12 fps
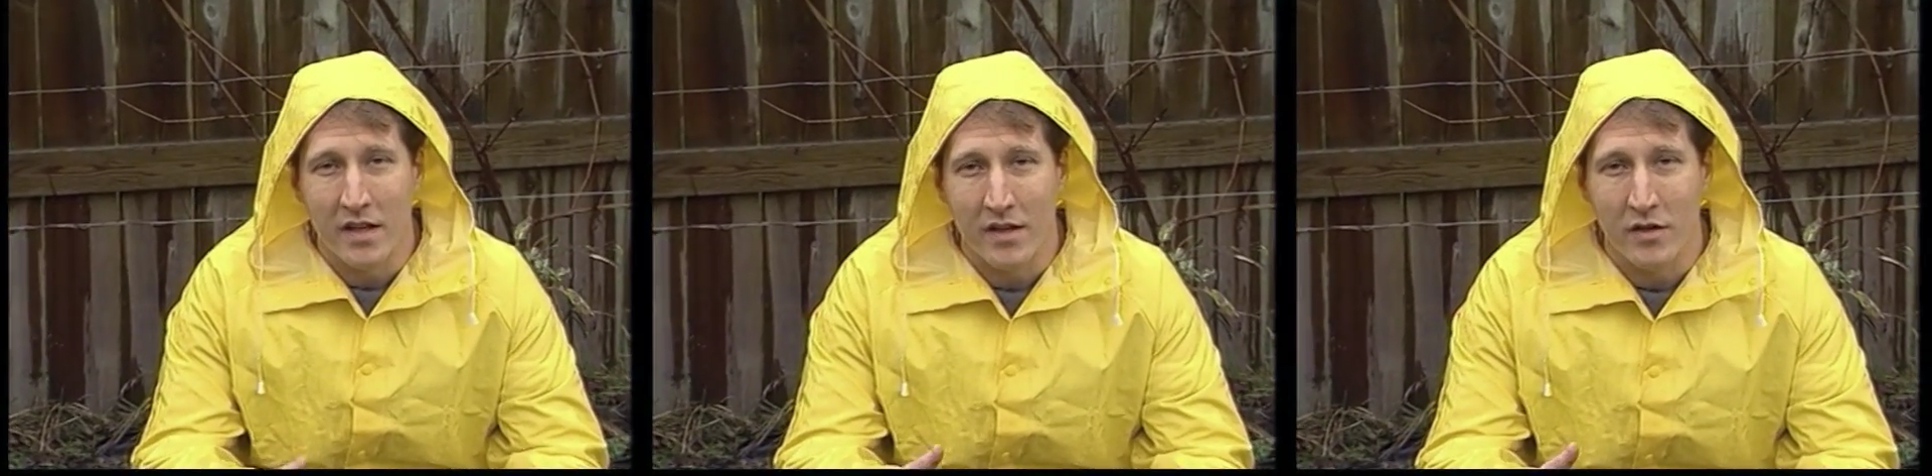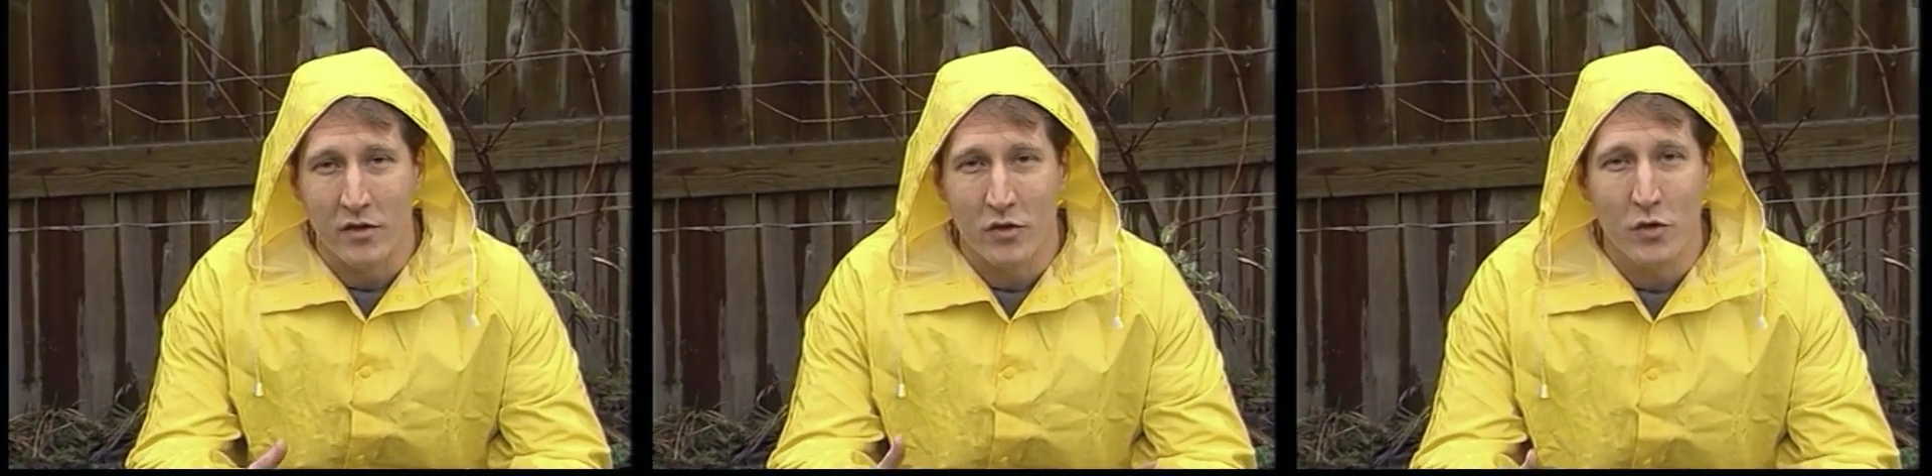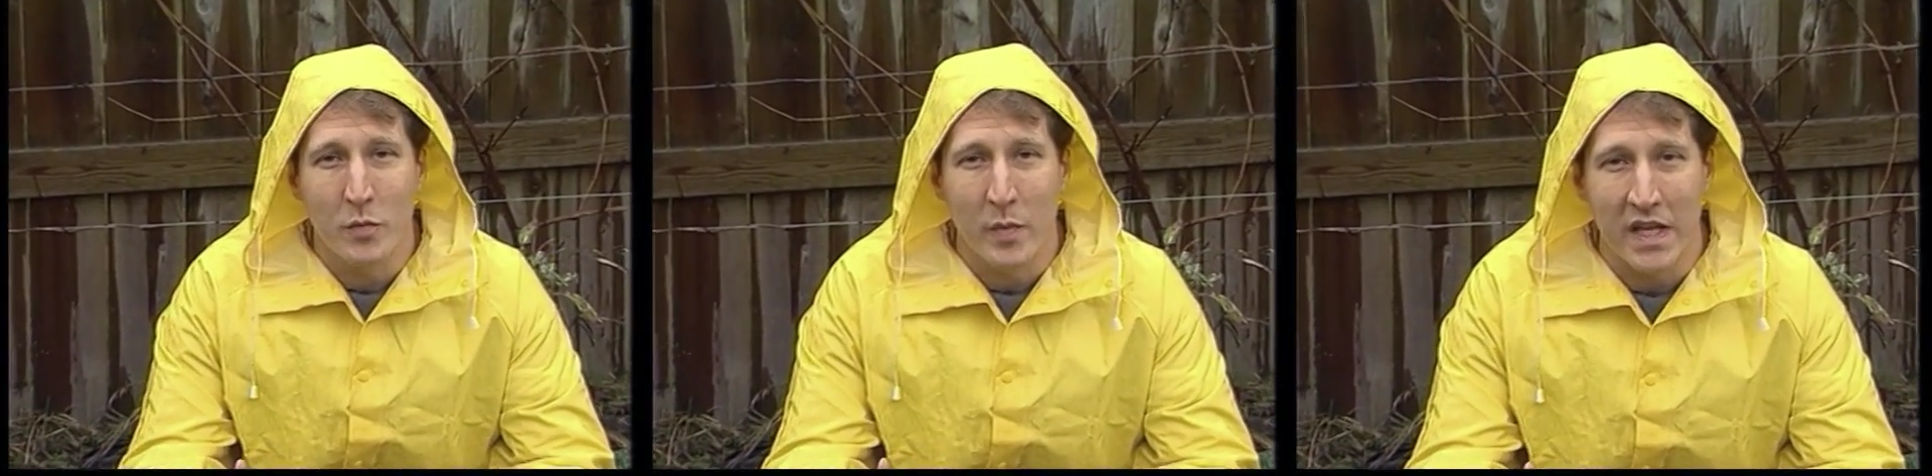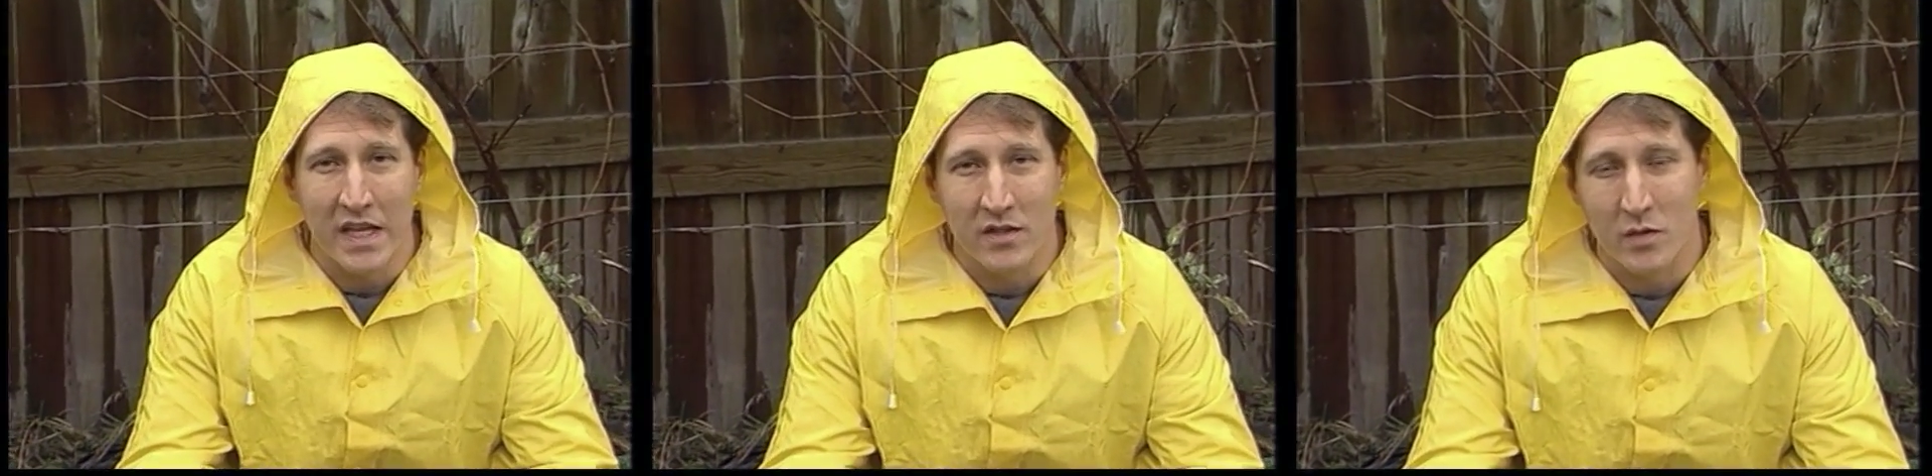The true
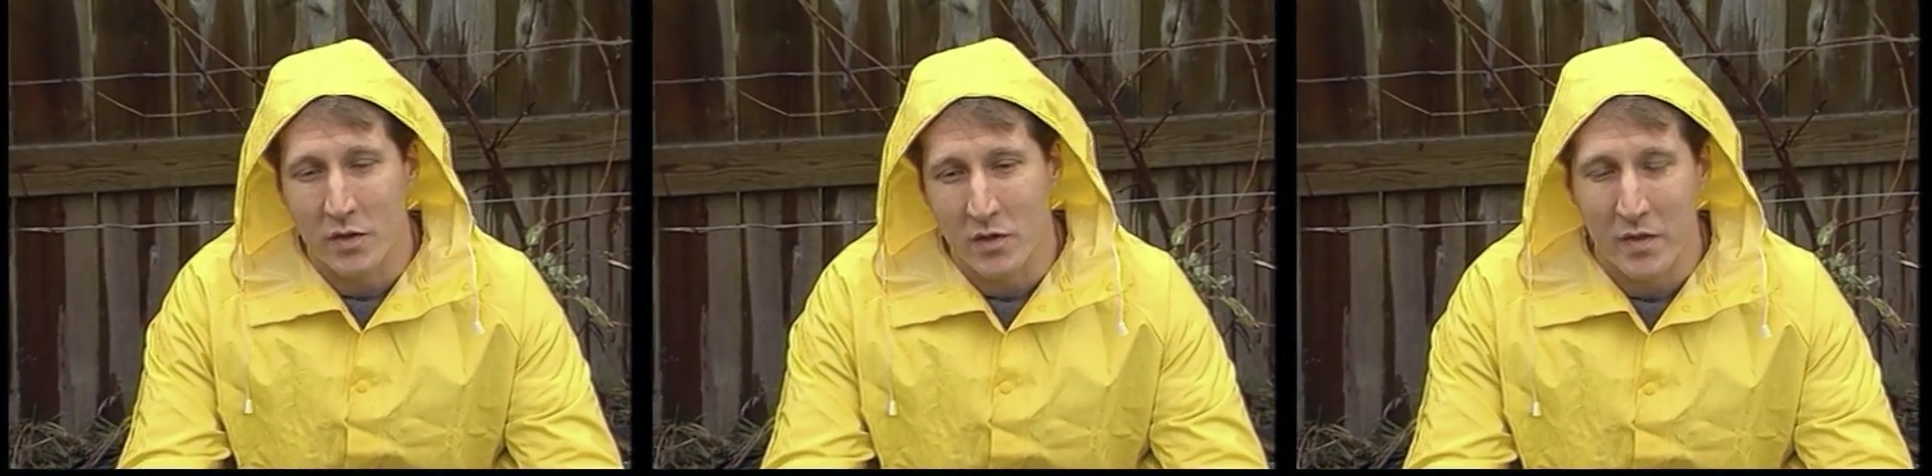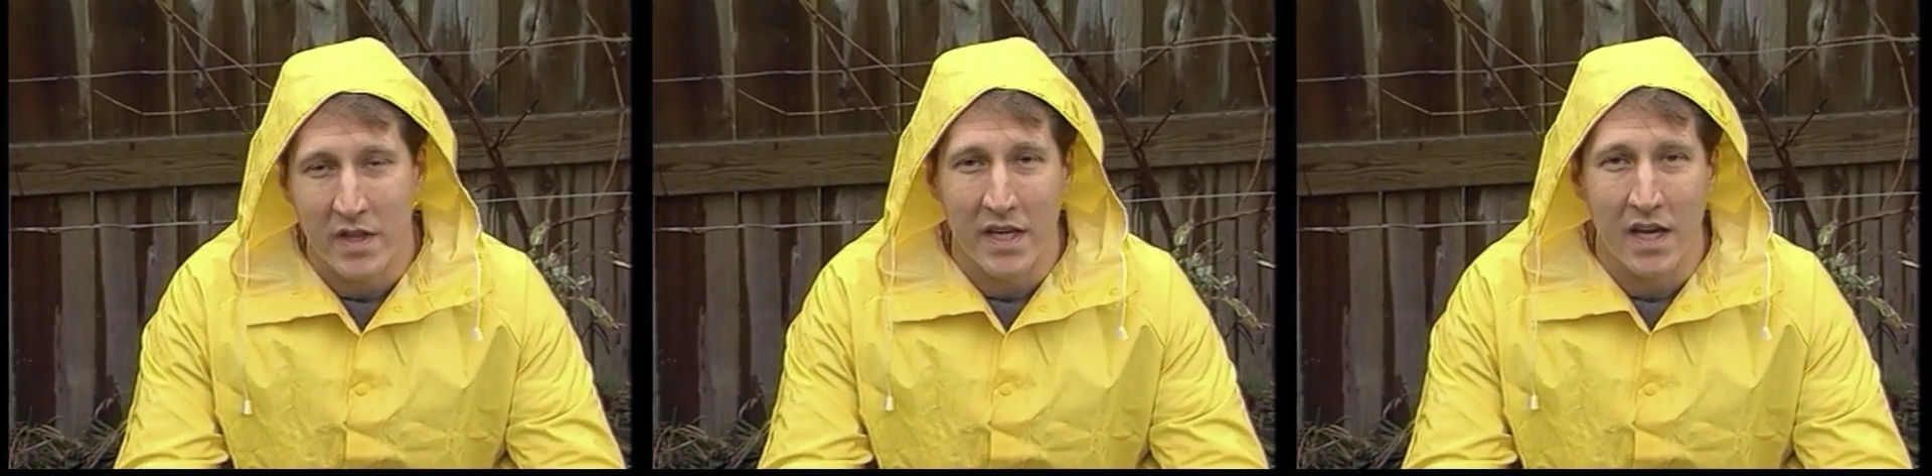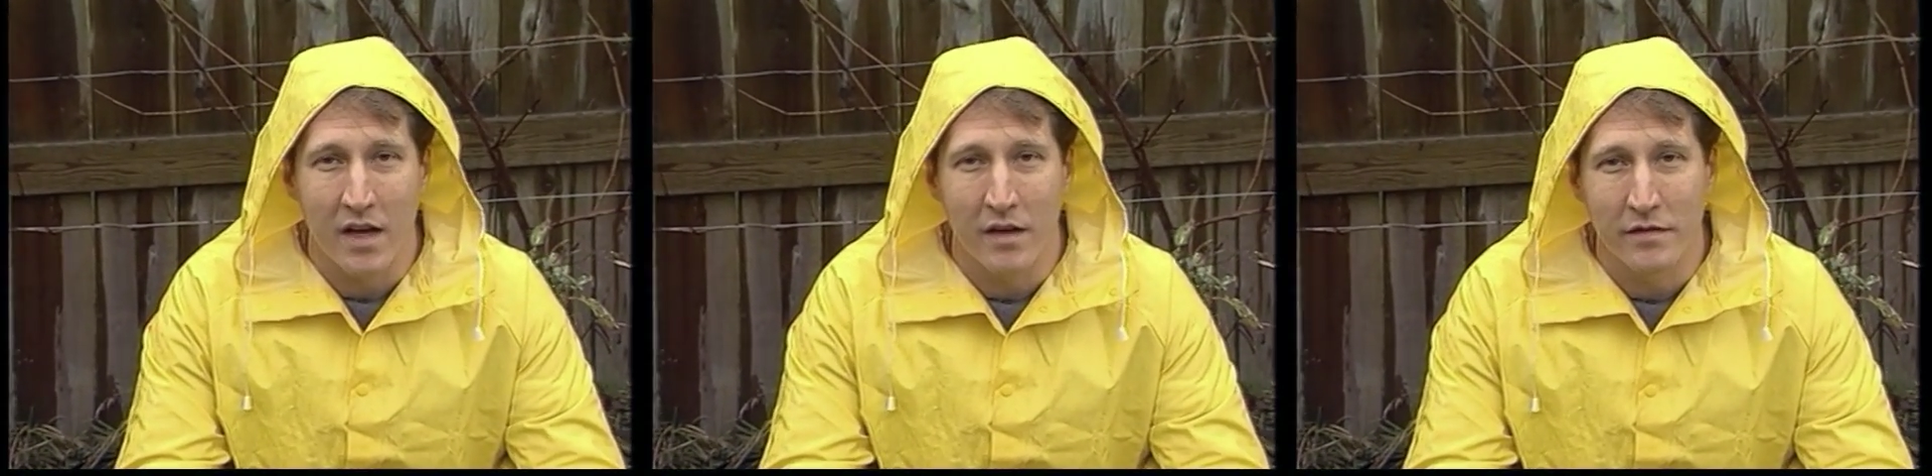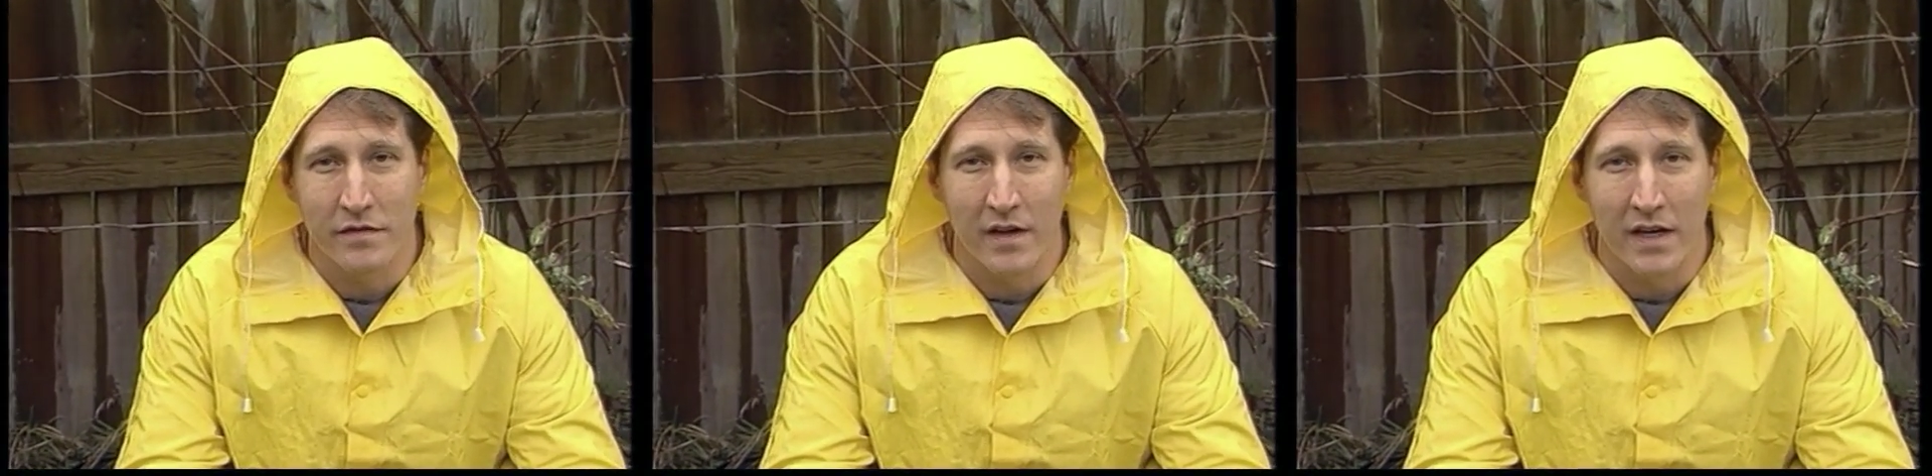beans, which we think of,